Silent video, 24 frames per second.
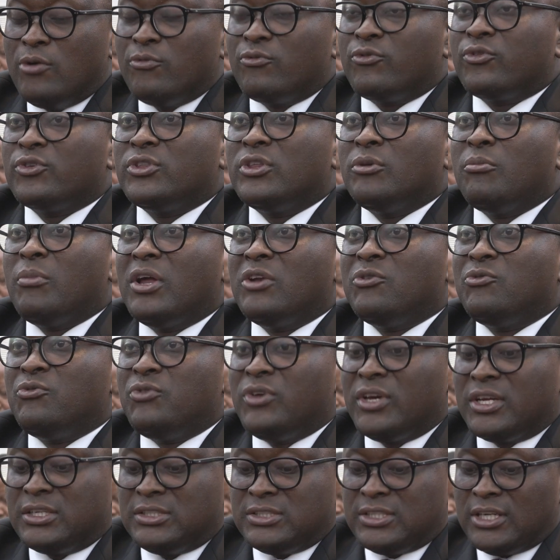for the
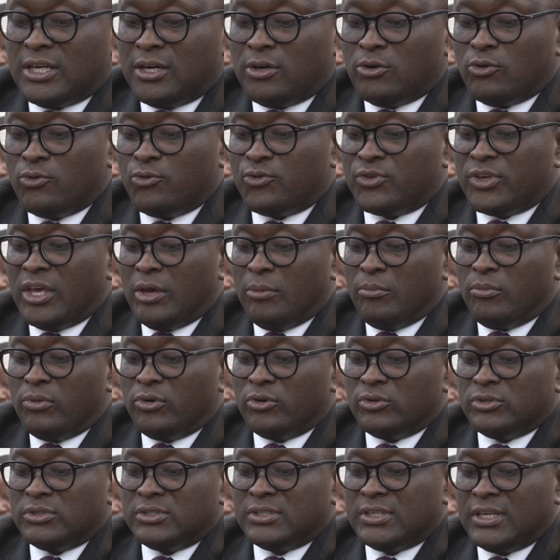manufacture of
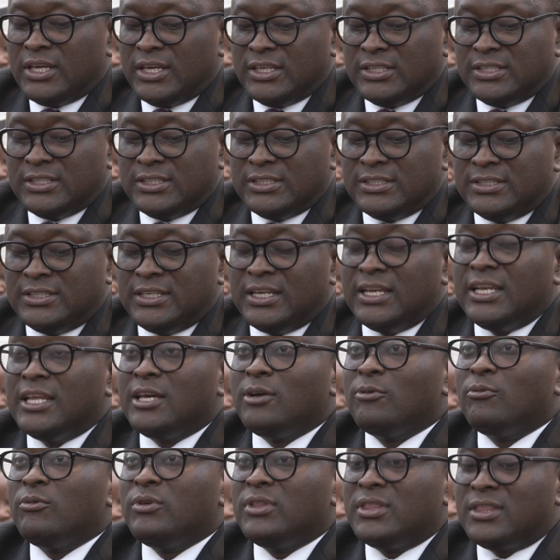cables and in
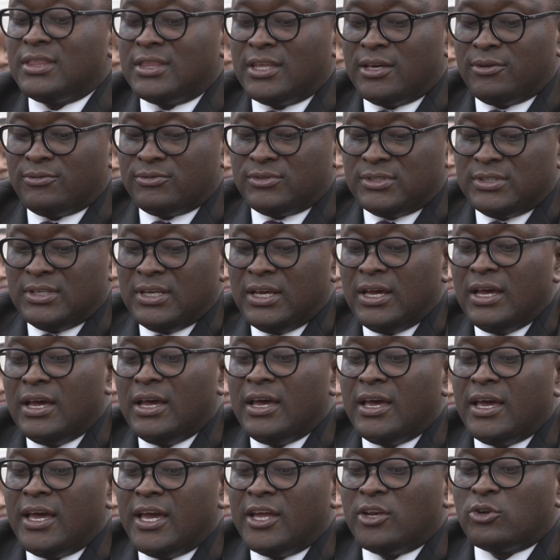dealing with theft
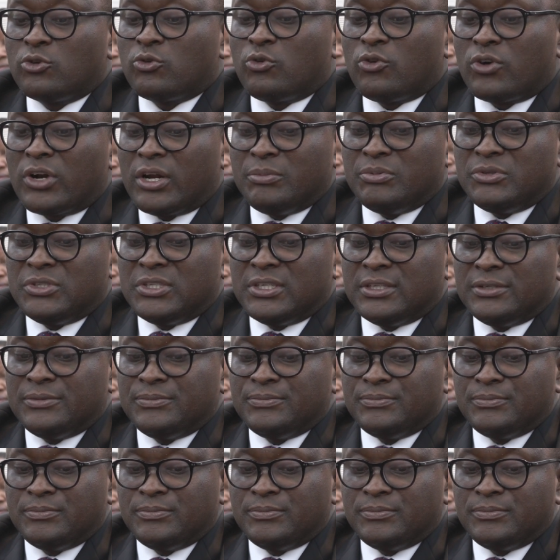and corruption.